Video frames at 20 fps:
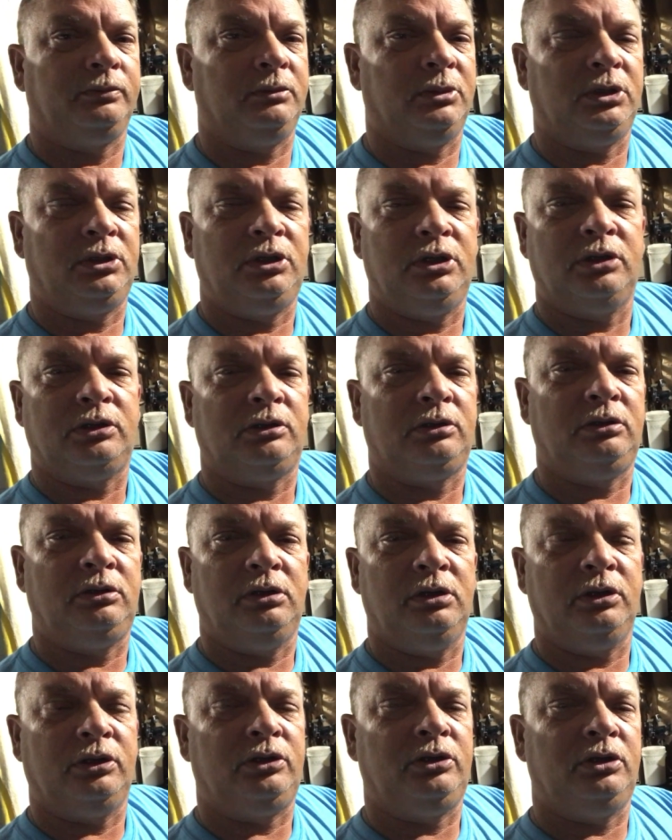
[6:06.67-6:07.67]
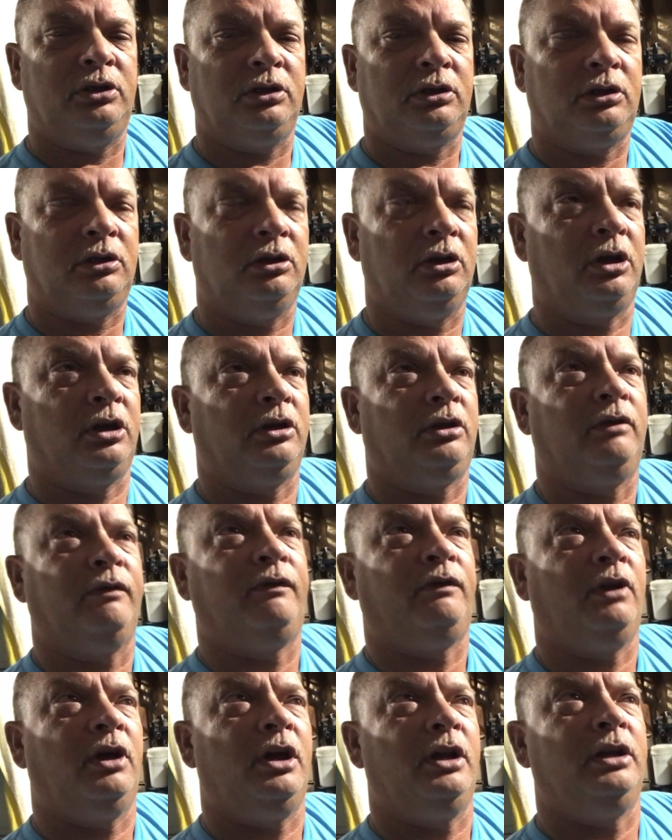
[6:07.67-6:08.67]
But just look at the
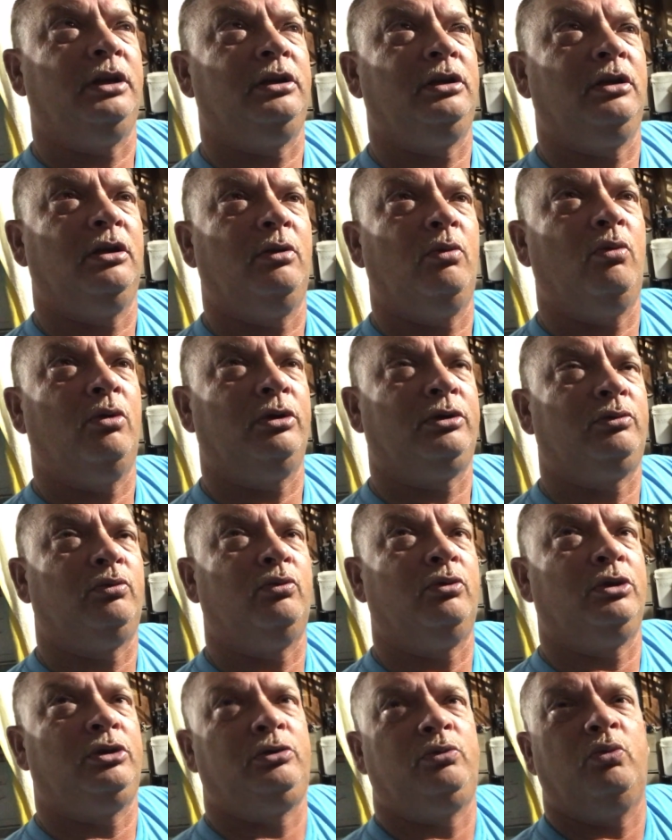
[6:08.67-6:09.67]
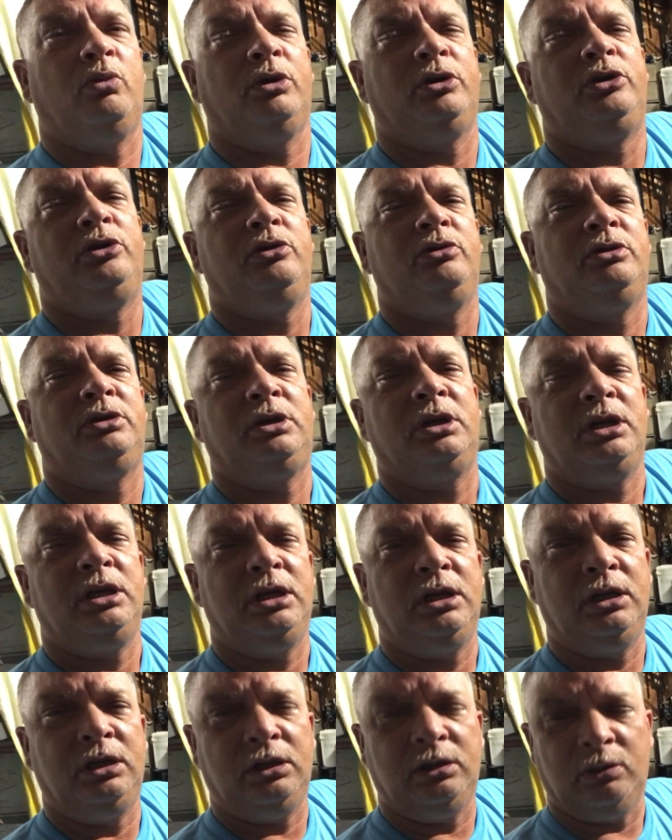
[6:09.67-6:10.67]
flooding. You know what you
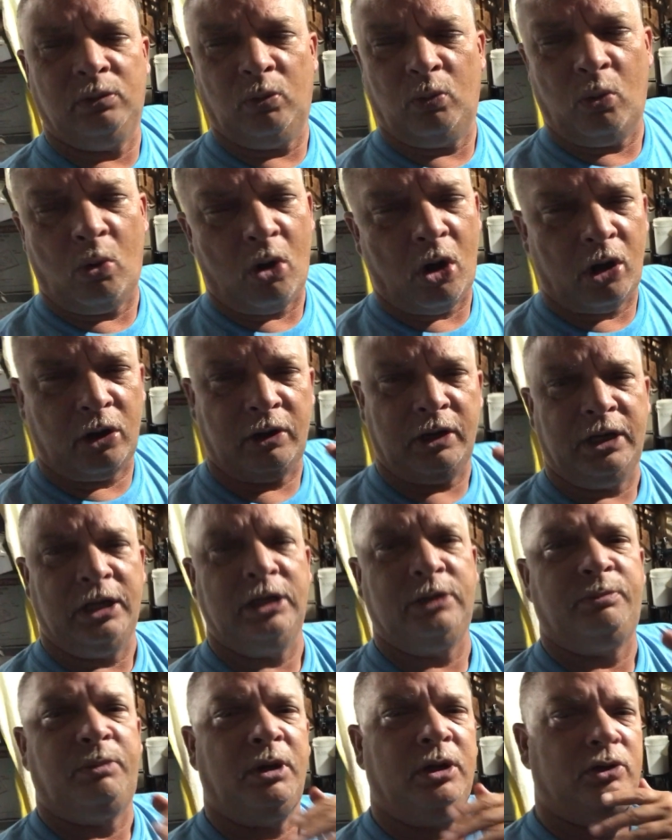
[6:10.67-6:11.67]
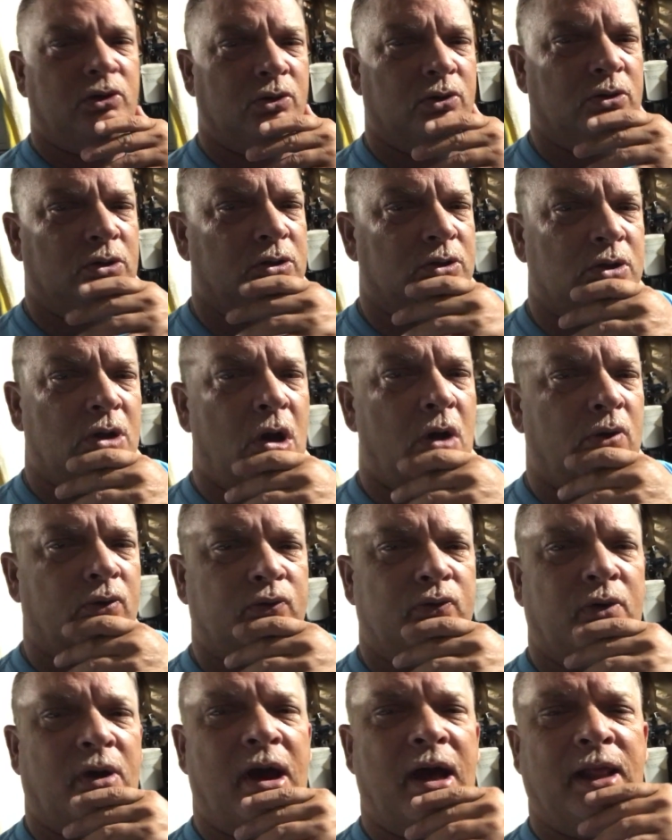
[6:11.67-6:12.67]
see water in these pictures is
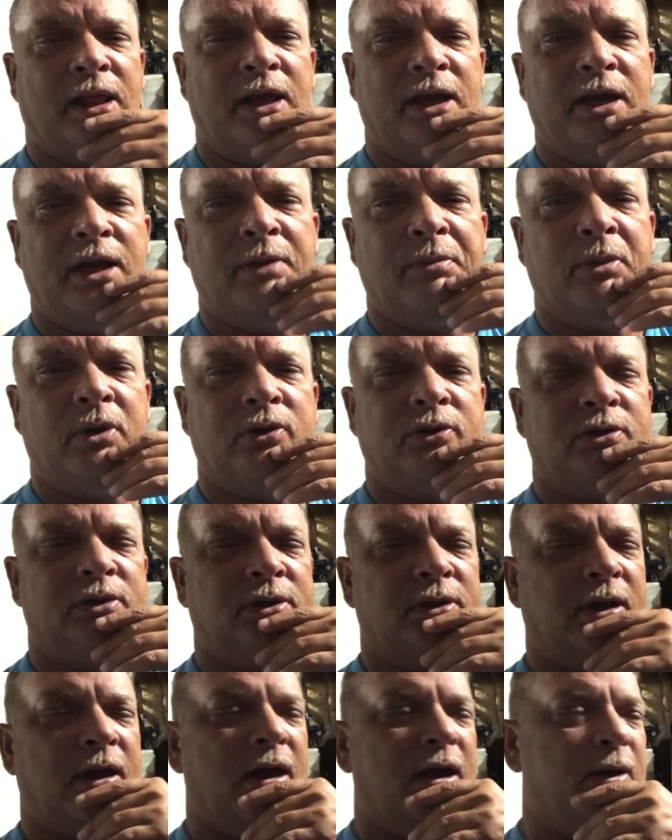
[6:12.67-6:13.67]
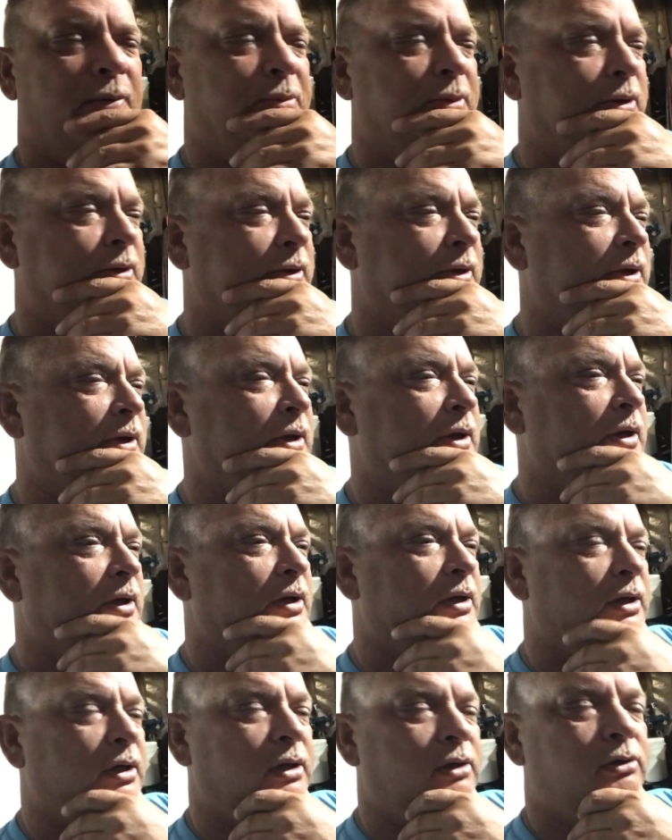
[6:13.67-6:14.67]
all dry land most of the time, and
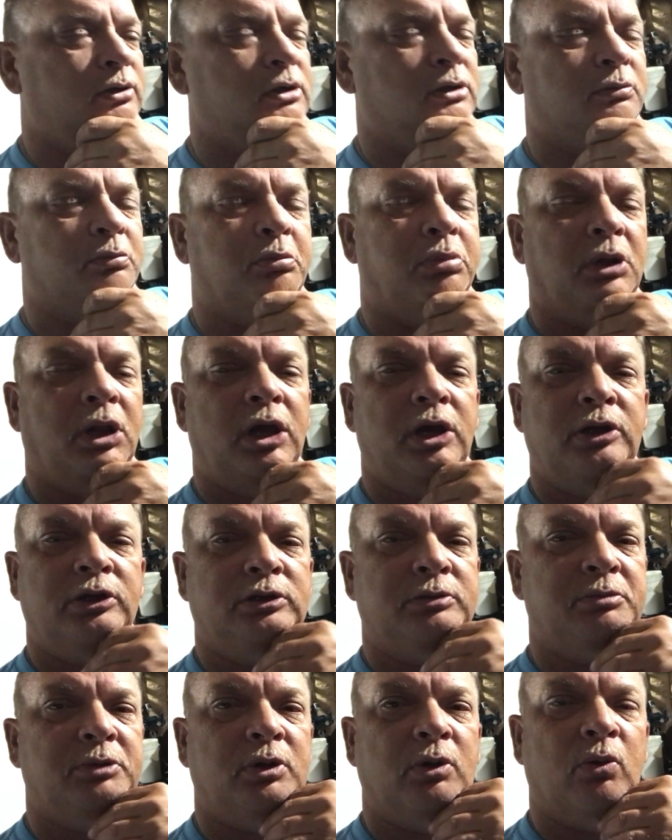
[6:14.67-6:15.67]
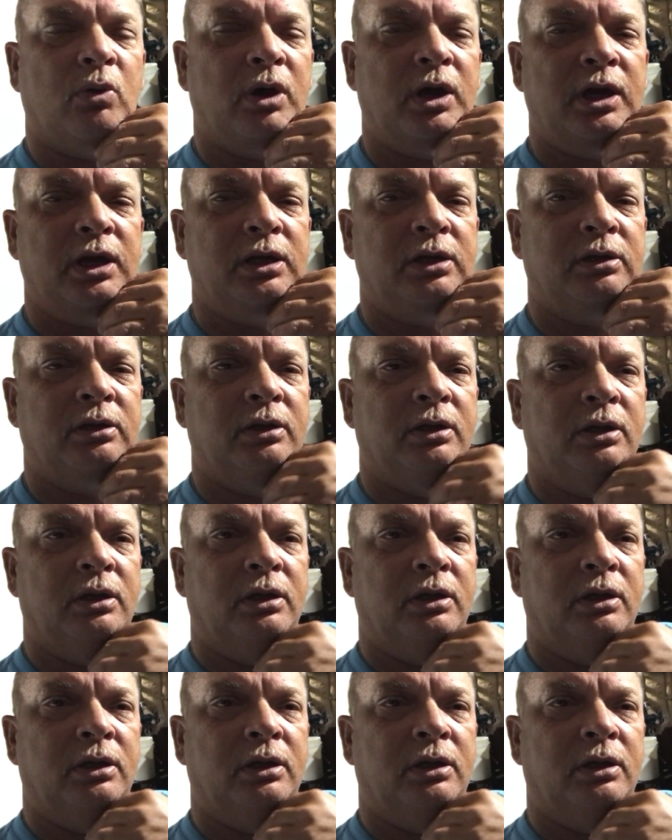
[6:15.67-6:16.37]
it just blows me away.